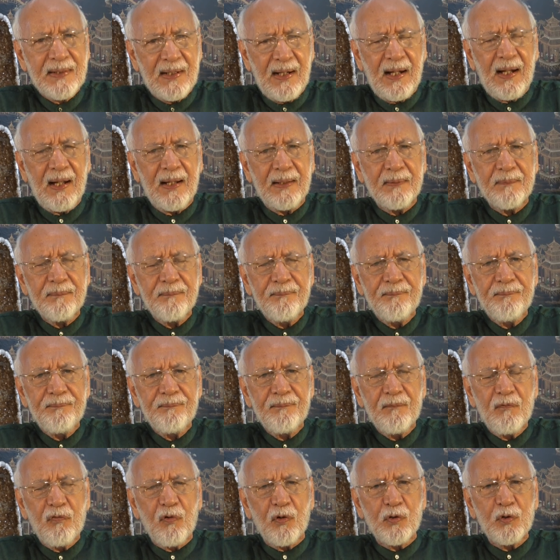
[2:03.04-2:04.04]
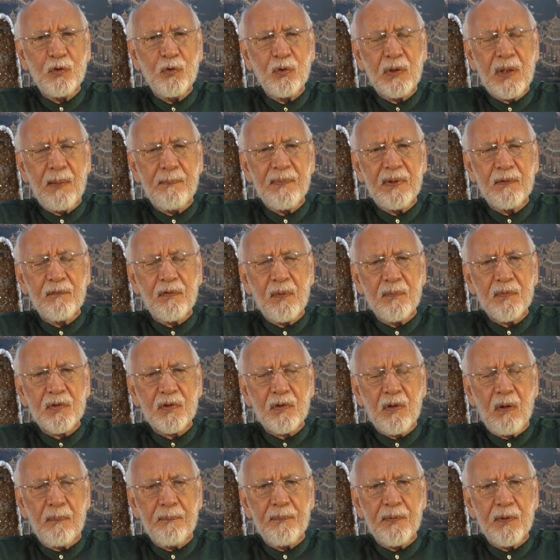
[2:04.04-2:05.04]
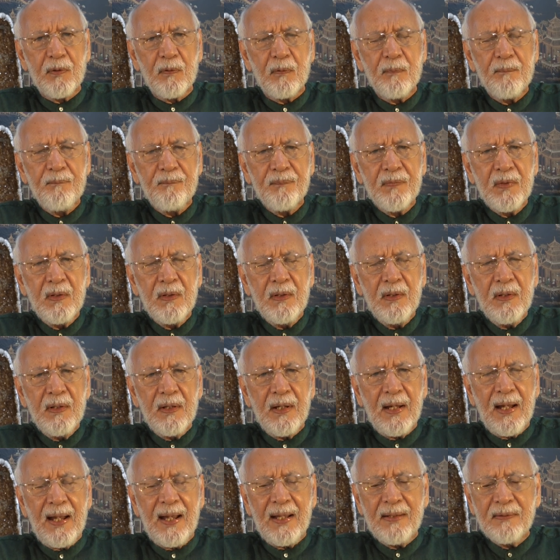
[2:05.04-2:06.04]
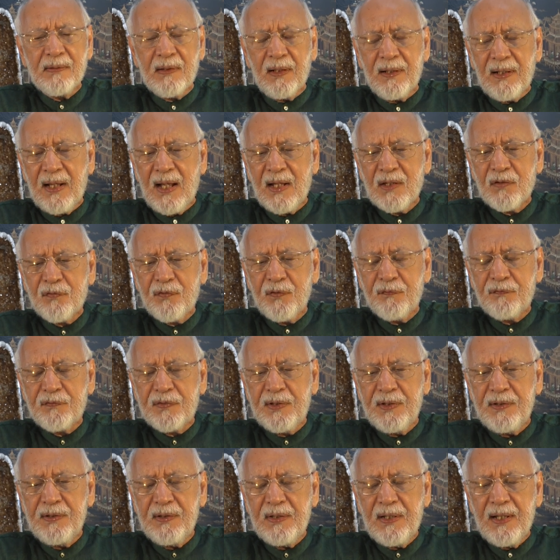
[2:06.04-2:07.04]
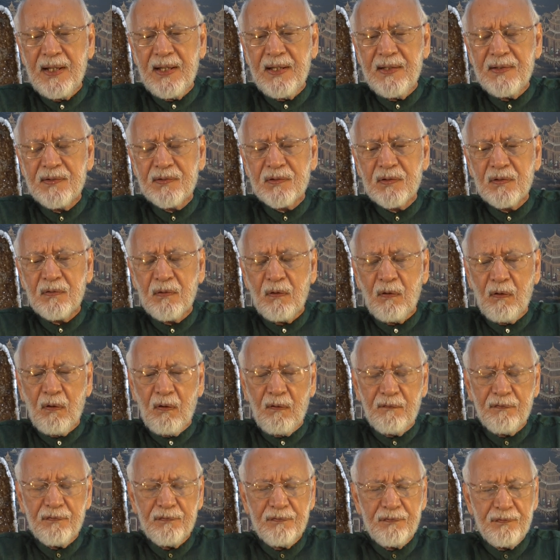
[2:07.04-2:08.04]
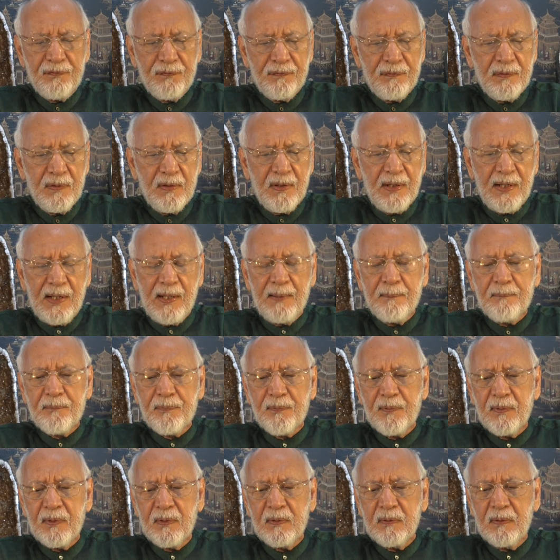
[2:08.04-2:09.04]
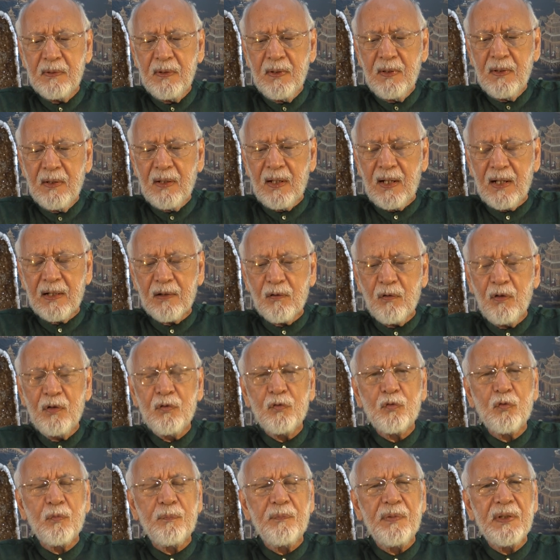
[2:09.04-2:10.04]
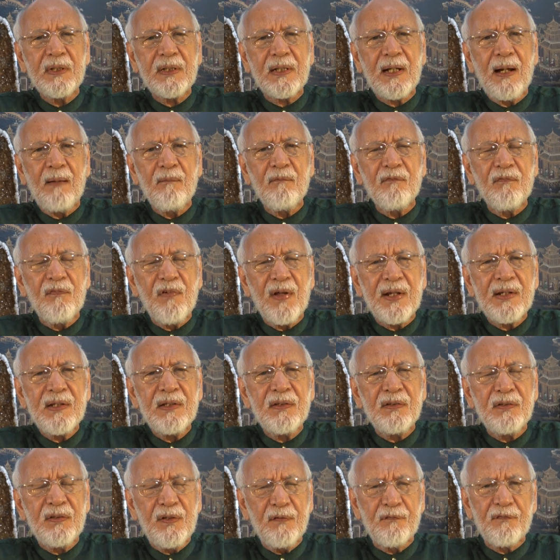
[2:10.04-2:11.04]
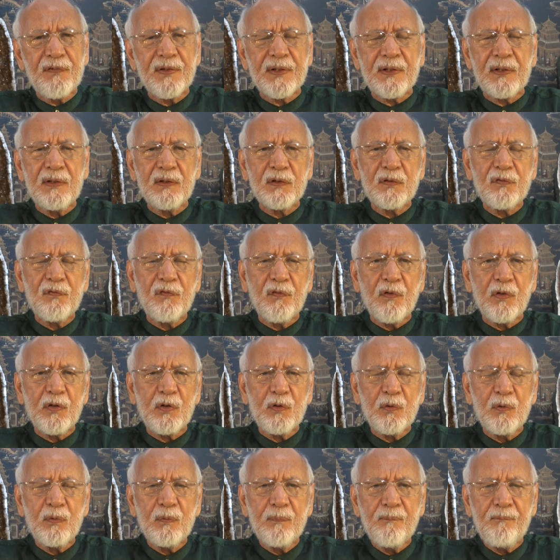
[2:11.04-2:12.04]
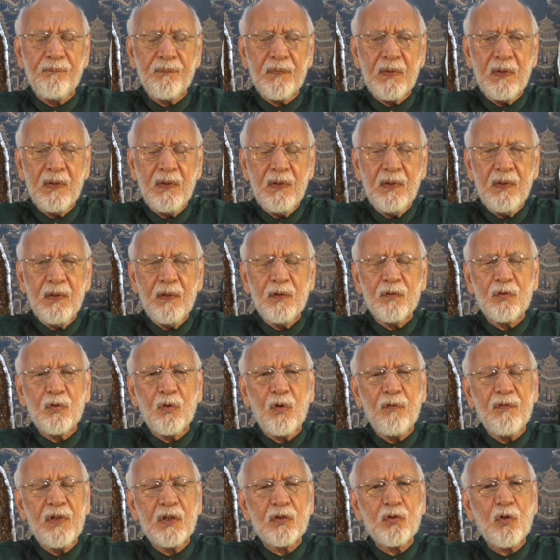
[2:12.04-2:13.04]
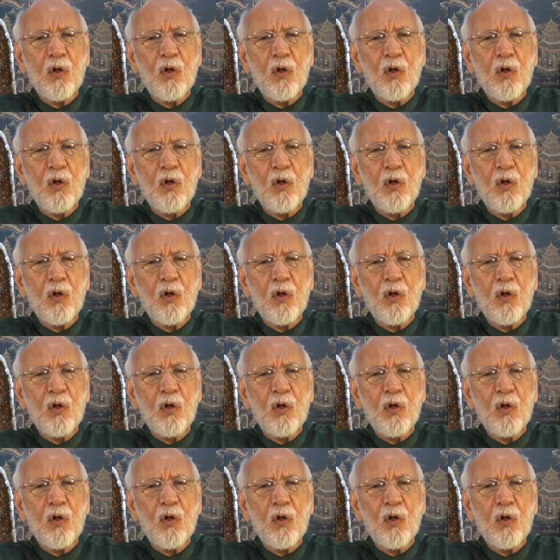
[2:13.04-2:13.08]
card for you coming from Scorpio. And the last 15 days of April are going to become very difficult for you. So we're